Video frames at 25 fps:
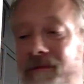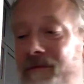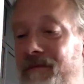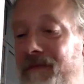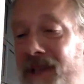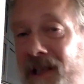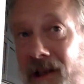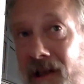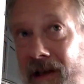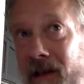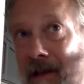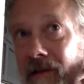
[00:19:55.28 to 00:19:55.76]

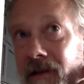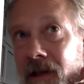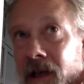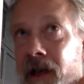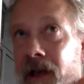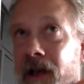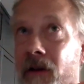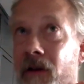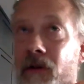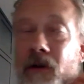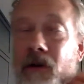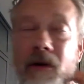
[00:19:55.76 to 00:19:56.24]
millions, I
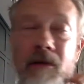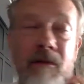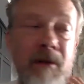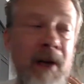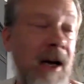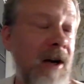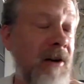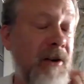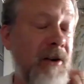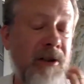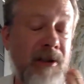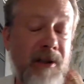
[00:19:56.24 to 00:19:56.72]
don't know,
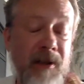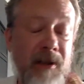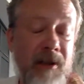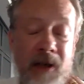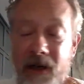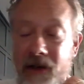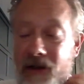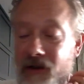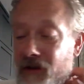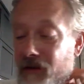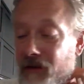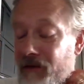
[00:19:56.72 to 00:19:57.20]
hundreds and
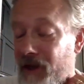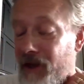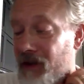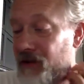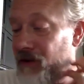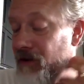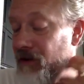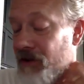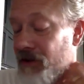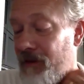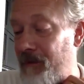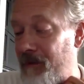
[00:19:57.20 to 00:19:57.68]
hundreds of
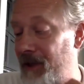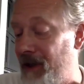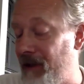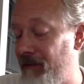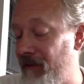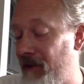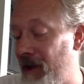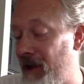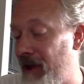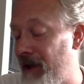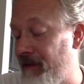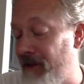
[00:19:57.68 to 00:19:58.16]
thousands of
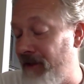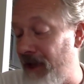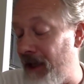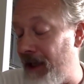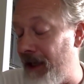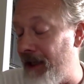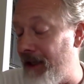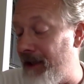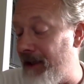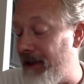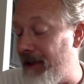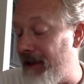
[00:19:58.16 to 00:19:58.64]
people have
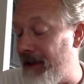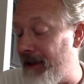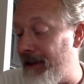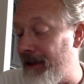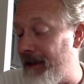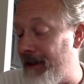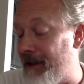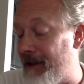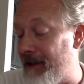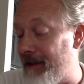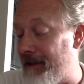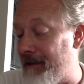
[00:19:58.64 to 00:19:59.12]
died,
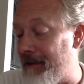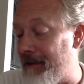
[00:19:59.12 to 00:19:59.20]
and